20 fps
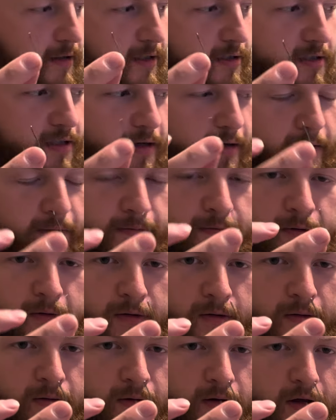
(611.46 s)
this up
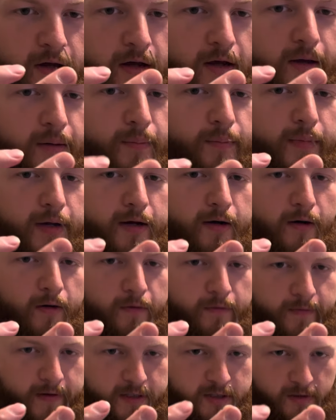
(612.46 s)
for minnow
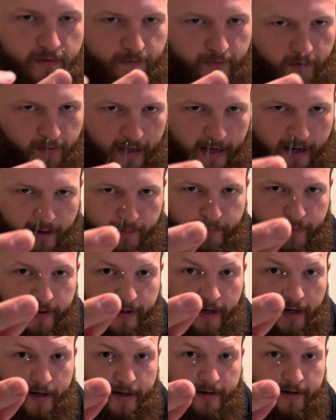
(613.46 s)
fishing for live
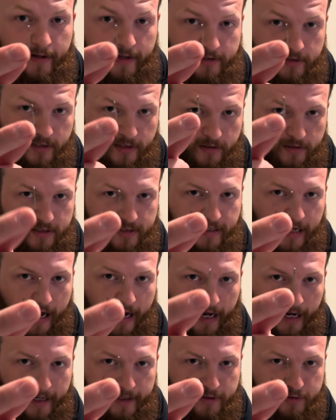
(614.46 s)
bait. It's a
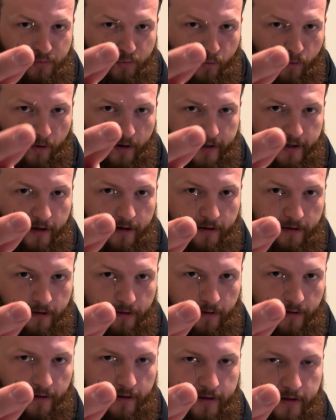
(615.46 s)
size 1
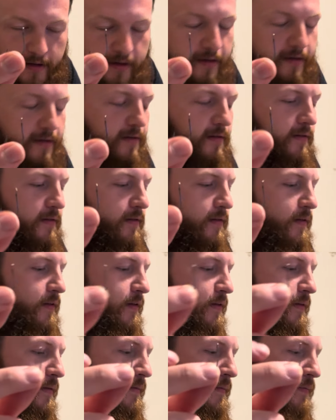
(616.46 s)
hook.
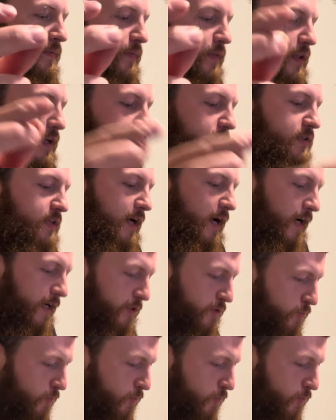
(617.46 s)
A size